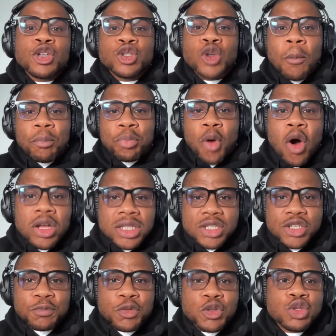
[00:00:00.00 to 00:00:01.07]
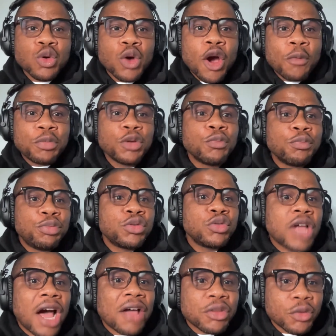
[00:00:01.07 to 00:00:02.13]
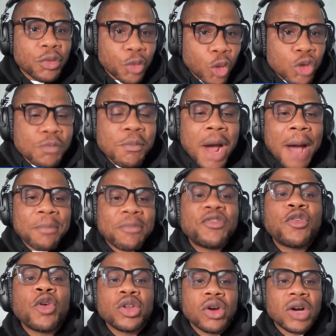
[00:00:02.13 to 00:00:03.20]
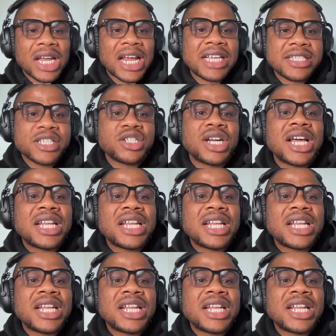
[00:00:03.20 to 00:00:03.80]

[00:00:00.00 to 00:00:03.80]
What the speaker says: Your board is supposed to help you build out the roadmap for your organization,